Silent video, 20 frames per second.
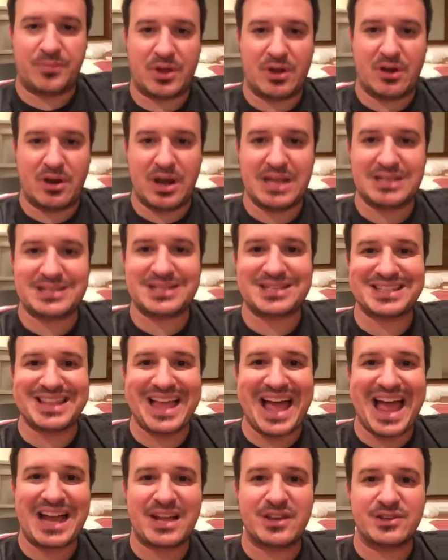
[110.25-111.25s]
All right,
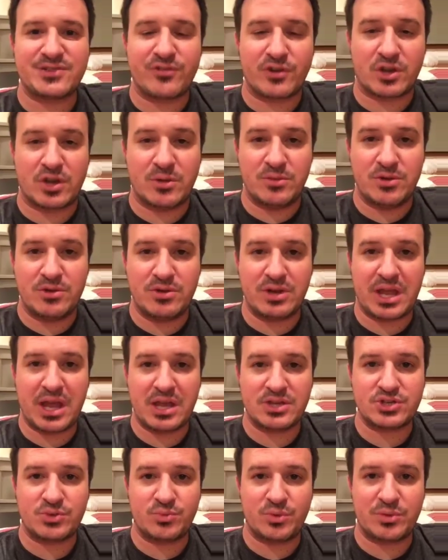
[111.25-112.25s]
Slack is for
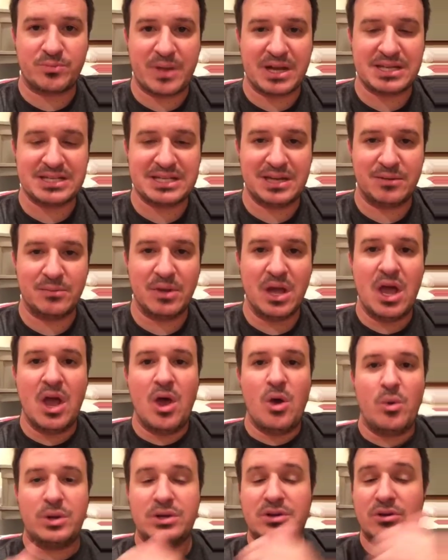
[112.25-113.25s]
communication with my team.
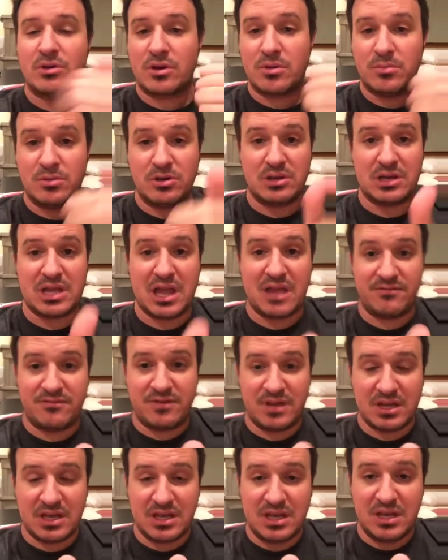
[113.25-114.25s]
We don't communicate
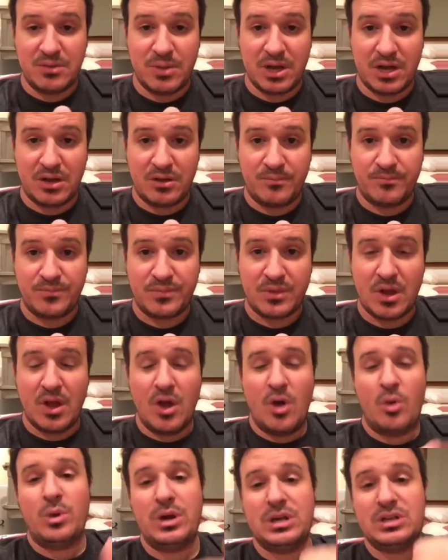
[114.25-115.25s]
via email.
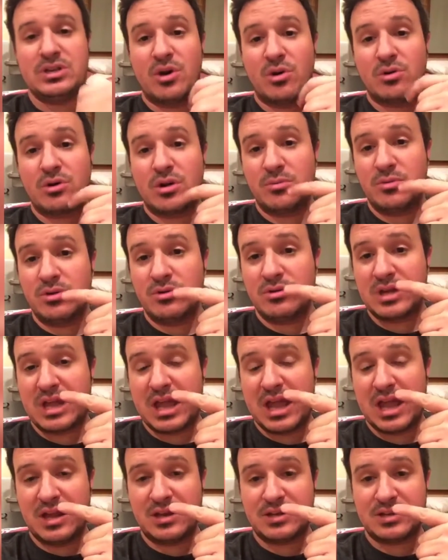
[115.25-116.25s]
We don't
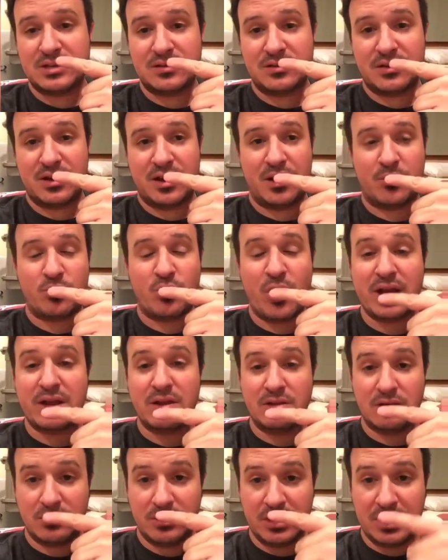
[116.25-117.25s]
communicate
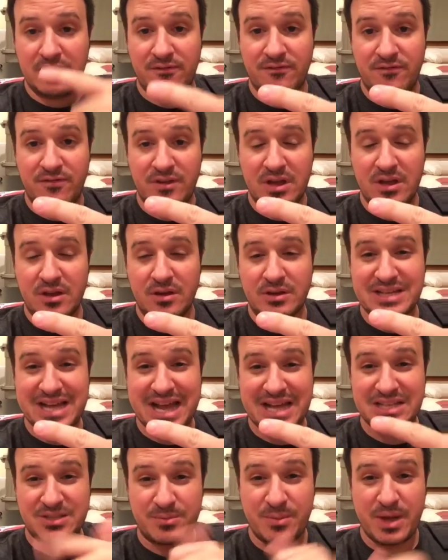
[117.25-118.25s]
regularly via
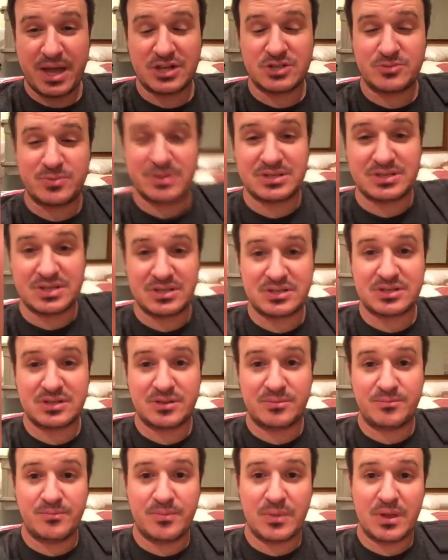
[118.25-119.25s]
task management
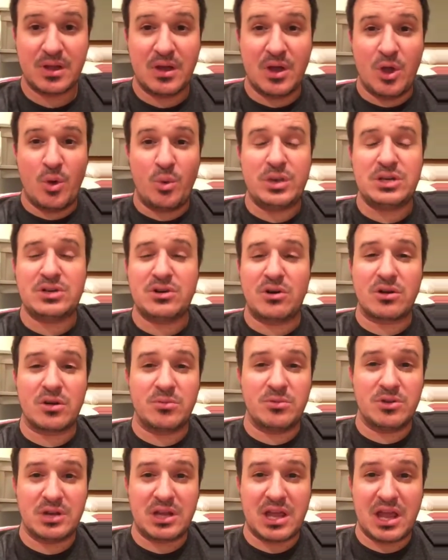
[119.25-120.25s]
system. We don't
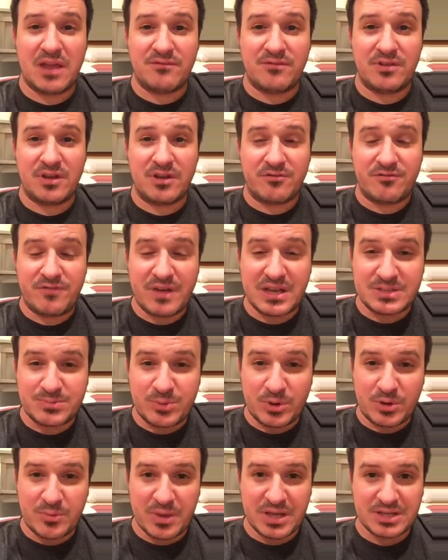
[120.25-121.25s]
communicate via
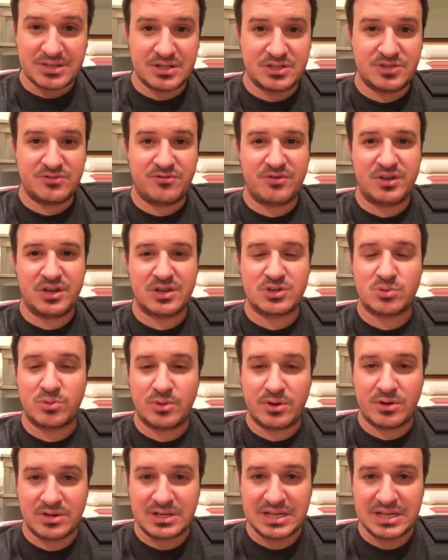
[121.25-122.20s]
Facebook message, via Twitter